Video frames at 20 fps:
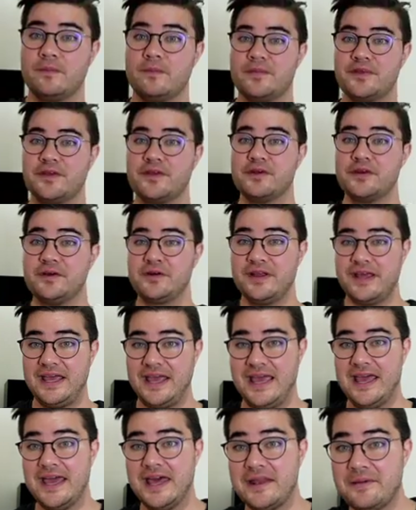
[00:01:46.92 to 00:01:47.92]
Third,
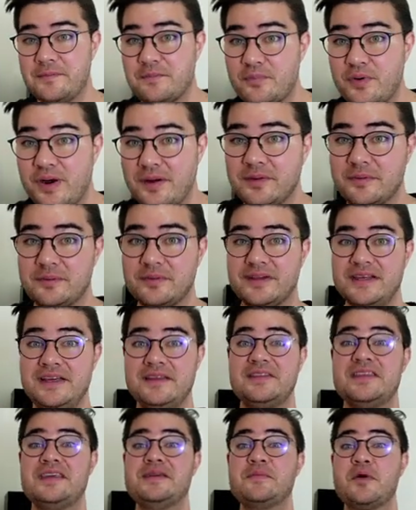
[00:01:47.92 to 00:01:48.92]
and probably
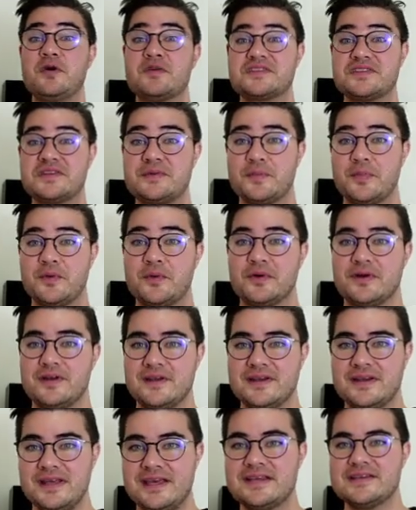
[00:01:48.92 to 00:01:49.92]
the most
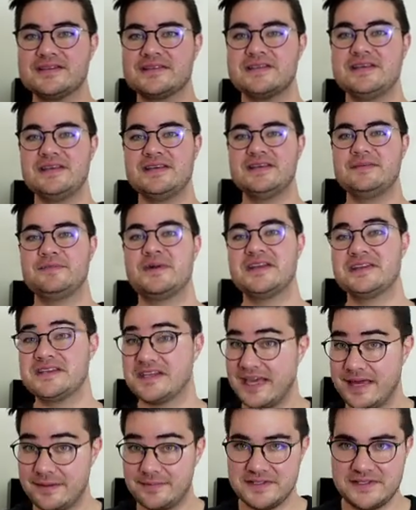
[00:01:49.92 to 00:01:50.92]
important, is the
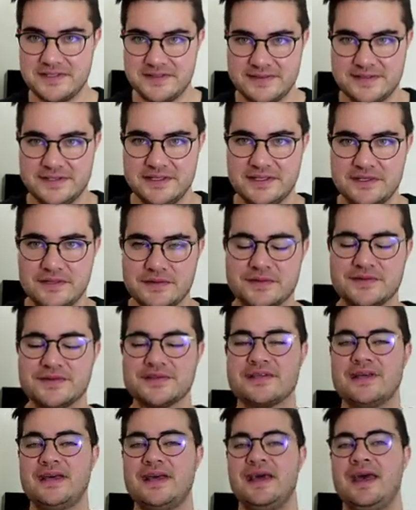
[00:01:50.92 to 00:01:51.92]
Pentacam is easy to use.